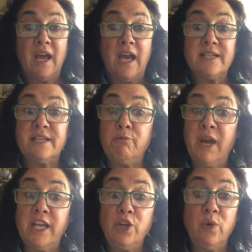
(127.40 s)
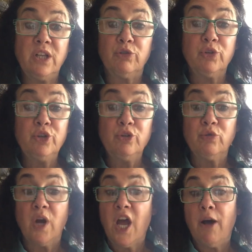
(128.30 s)
As Emmanuel
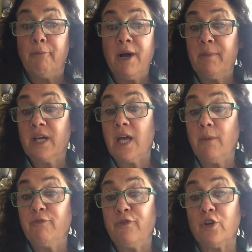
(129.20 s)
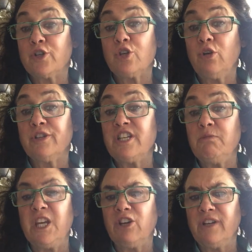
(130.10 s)
grew, Mama Comfort told
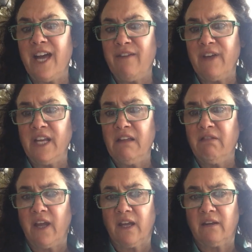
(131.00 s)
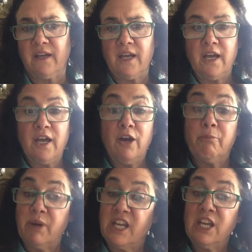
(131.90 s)
him he could have anything,
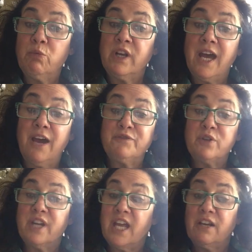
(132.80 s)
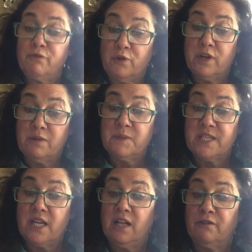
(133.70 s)
but he would have to get it for
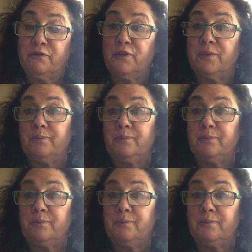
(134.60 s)
himself.